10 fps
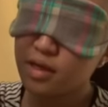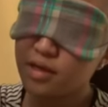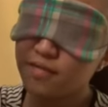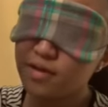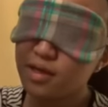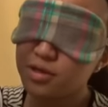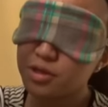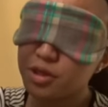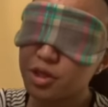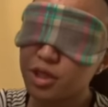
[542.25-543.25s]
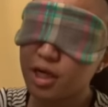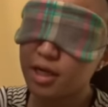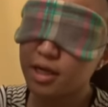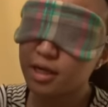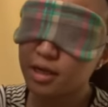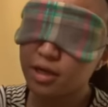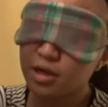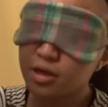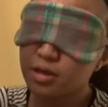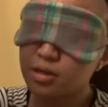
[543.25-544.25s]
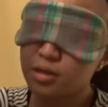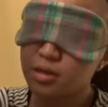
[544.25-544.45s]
Give a little shading here.